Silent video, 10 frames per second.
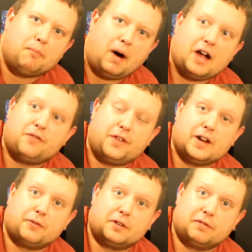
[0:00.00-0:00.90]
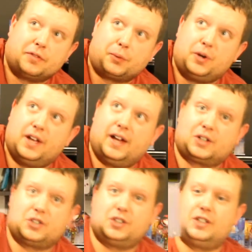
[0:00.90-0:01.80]
My favorite of the three,
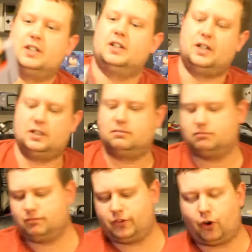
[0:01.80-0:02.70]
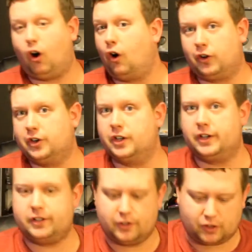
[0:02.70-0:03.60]
actually. They're all
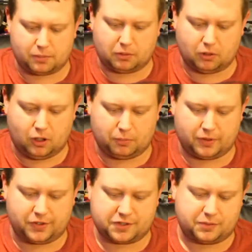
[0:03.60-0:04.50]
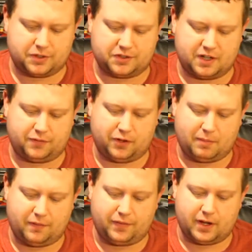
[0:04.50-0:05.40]
good, don't get me wrong, but this one is
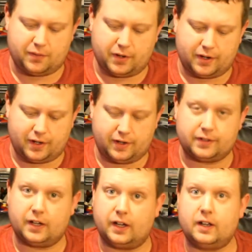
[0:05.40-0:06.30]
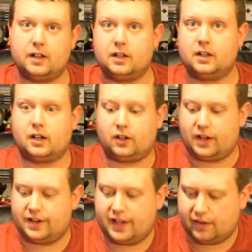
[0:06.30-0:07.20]
definitely my favorite, and
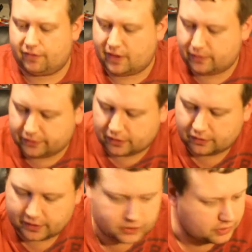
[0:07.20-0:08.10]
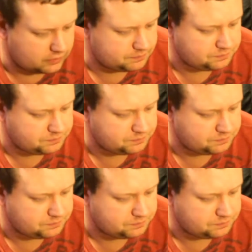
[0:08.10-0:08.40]
glad to have that one in the collection.